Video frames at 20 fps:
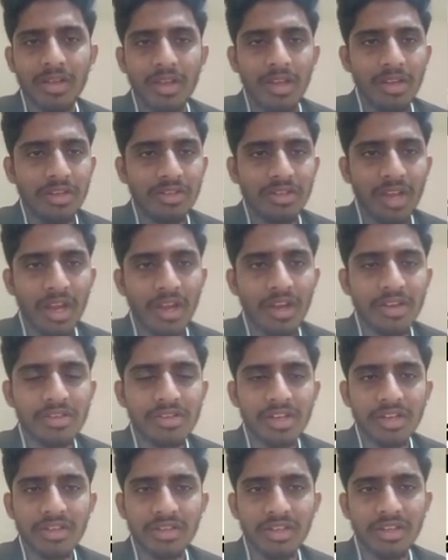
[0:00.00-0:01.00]

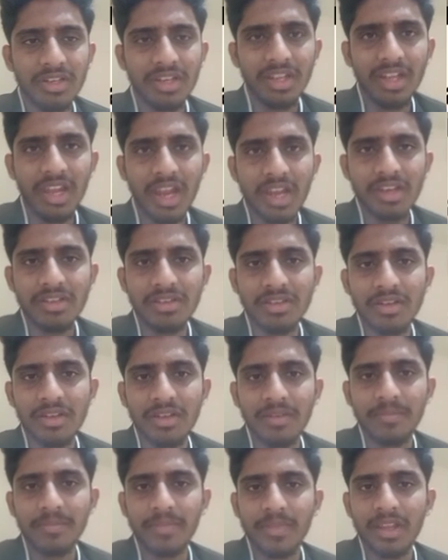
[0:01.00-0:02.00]
statistics indicates
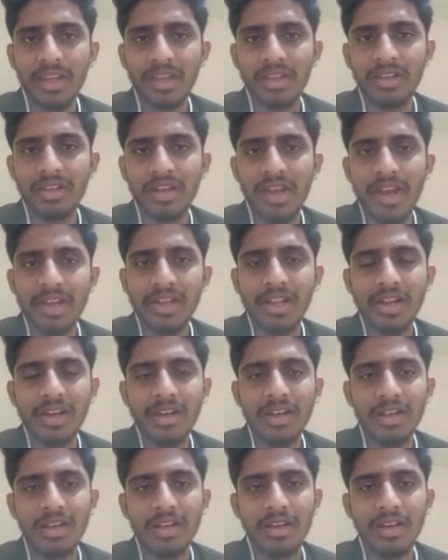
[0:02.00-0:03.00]
a
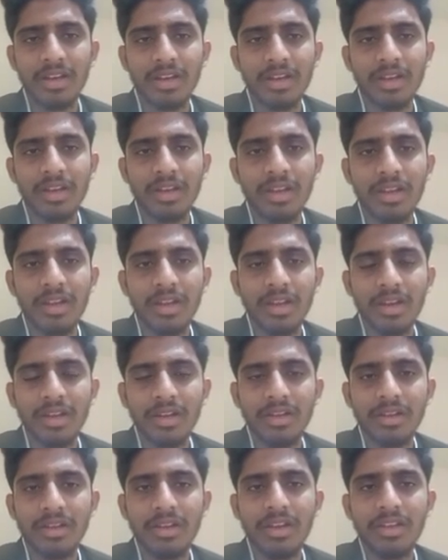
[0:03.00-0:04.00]
greater
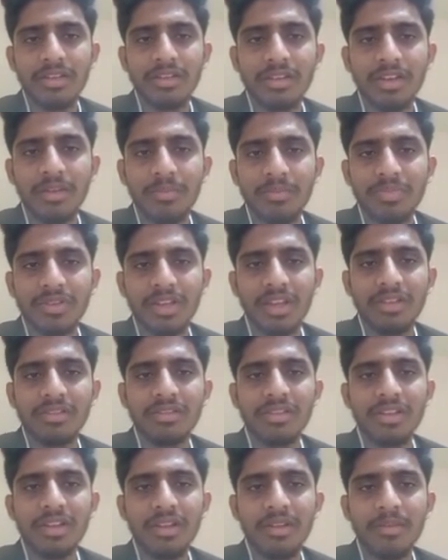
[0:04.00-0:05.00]

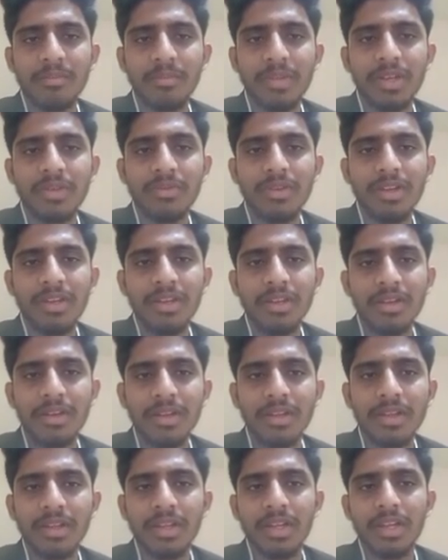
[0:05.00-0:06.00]
discrepancy between
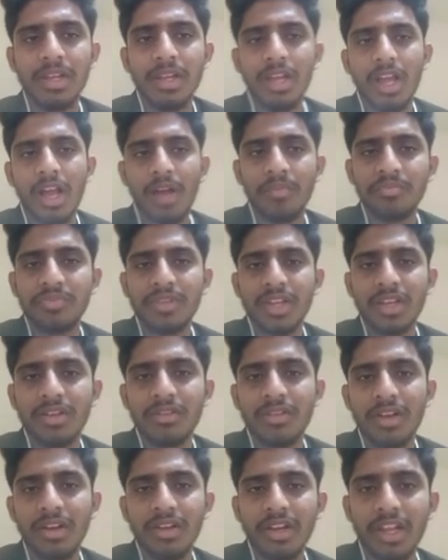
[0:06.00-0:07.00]

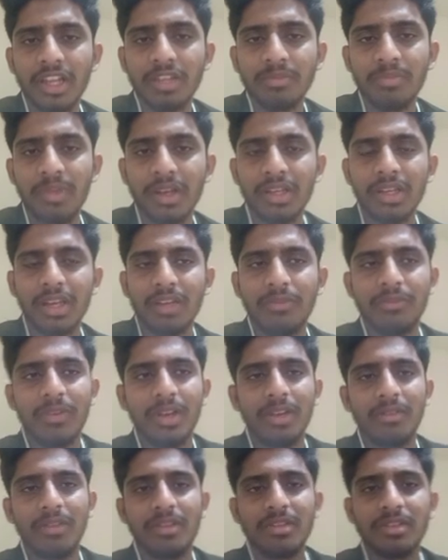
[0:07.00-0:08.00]
observed and expected
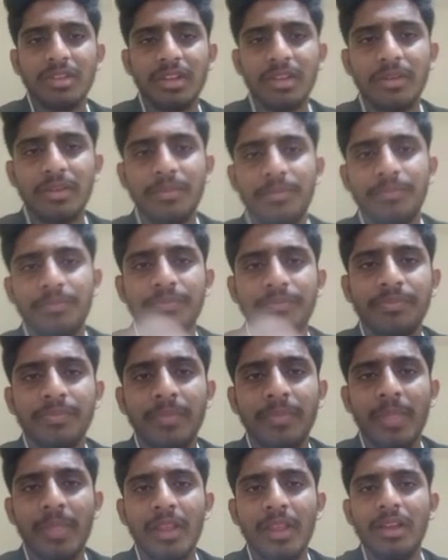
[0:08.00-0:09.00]
frequency.
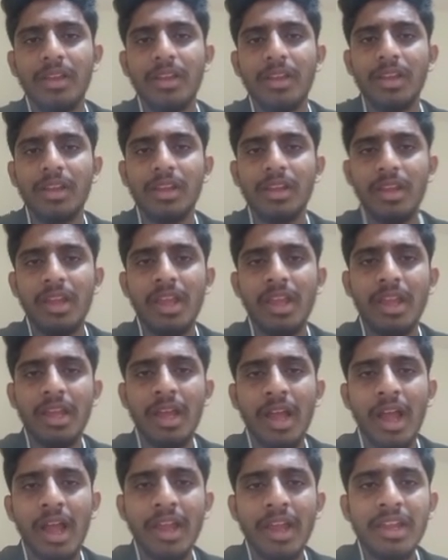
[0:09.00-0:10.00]
A
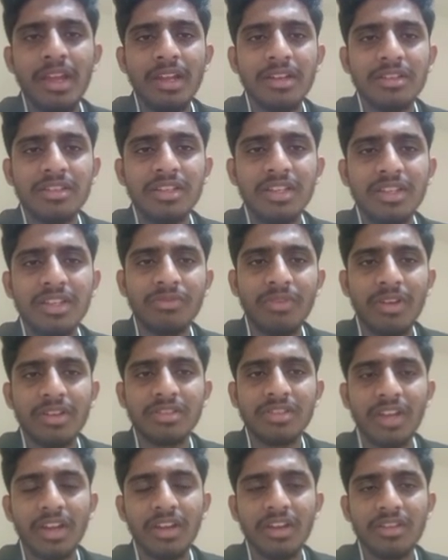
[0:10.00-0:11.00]
higher chi-square
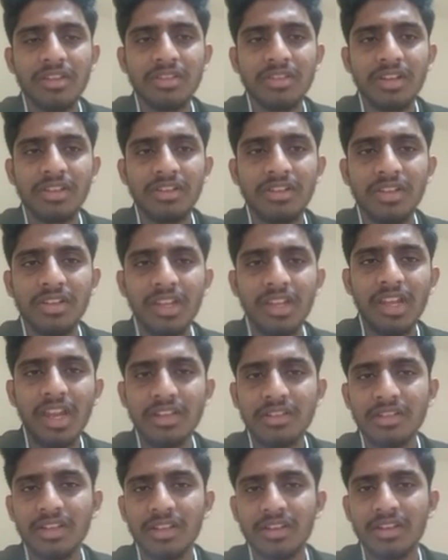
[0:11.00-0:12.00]
statistics
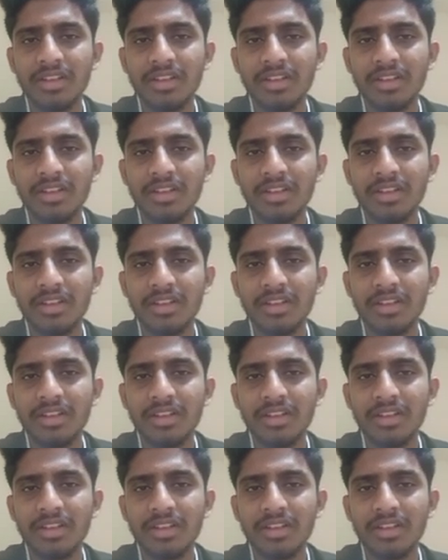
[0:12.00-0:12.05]
indicates a